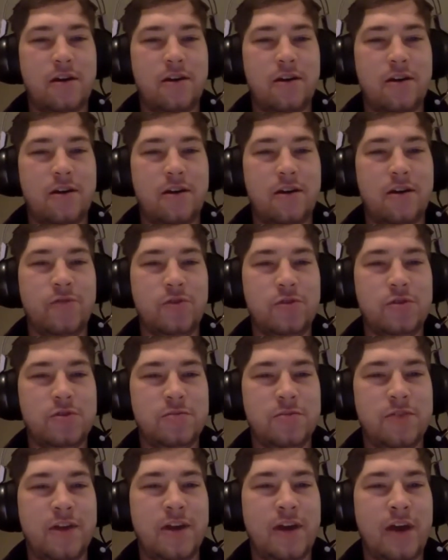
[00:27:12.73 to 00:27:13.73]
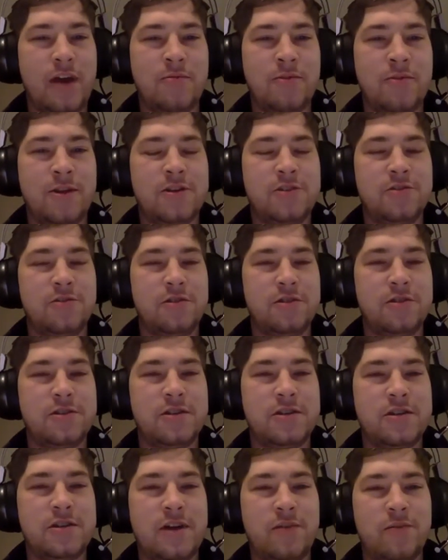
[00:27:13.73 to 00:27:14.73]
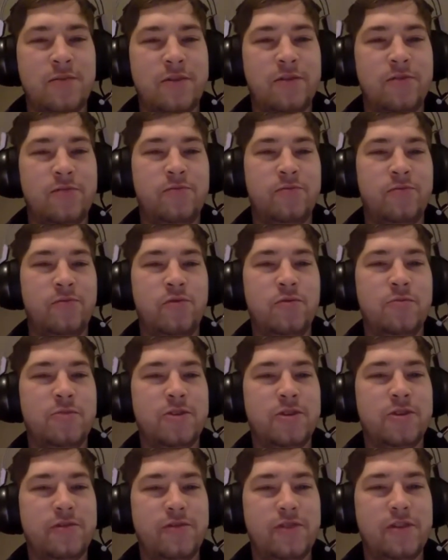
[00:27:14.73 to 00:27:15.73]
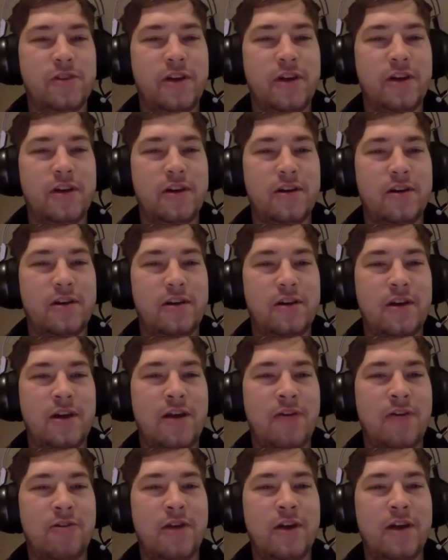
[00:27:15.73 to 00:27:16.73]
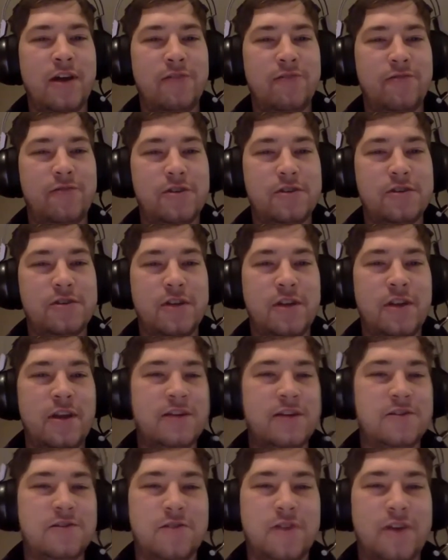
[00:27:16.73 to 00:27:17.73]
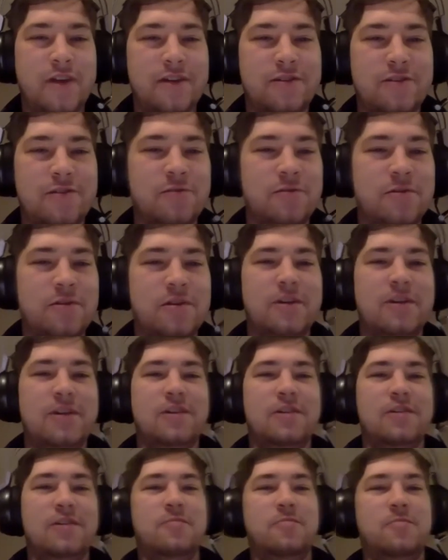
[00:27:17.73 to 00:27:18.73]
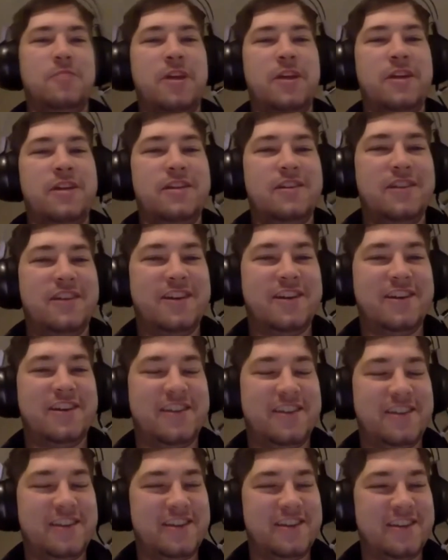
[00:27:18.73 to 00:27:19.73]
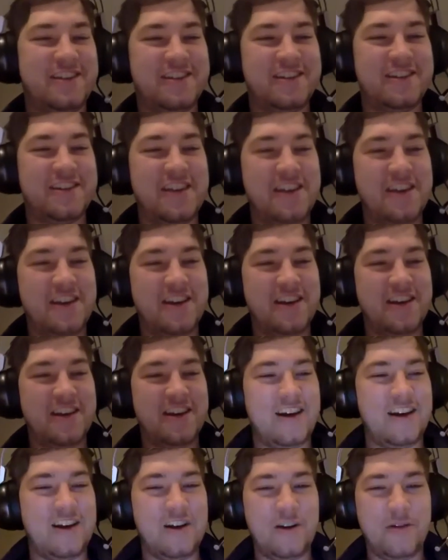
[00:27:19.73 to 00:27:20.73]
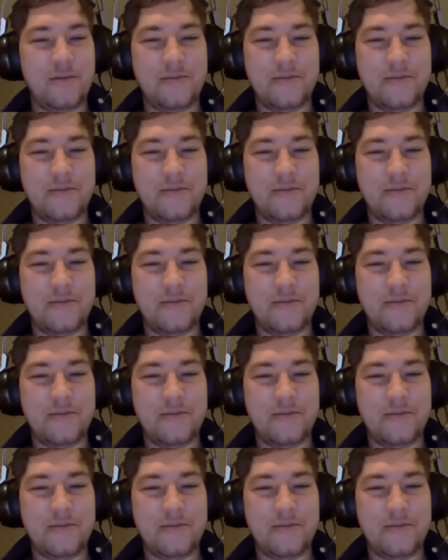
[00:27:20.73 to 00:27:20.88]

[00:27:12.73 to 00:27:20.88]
refuse to play a game unless you can sit down with the rule book for like an hour and a half first, and that's okay too. Mm-hmm. But um,